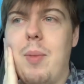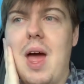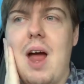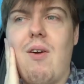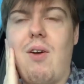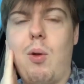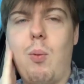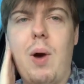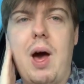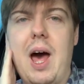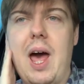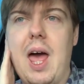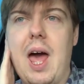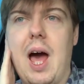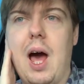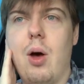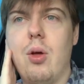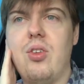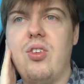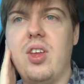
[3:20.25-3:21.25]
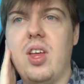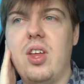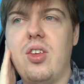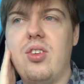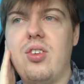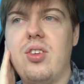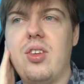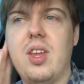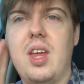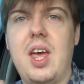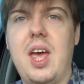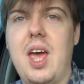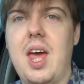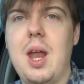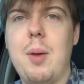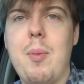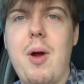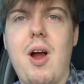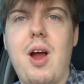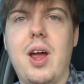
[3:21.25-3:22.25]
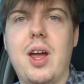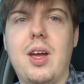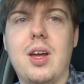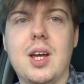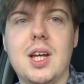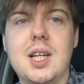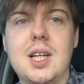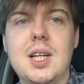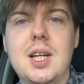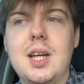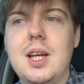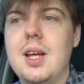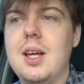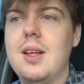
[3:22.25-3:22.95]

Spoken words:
Mary Whitehouses in America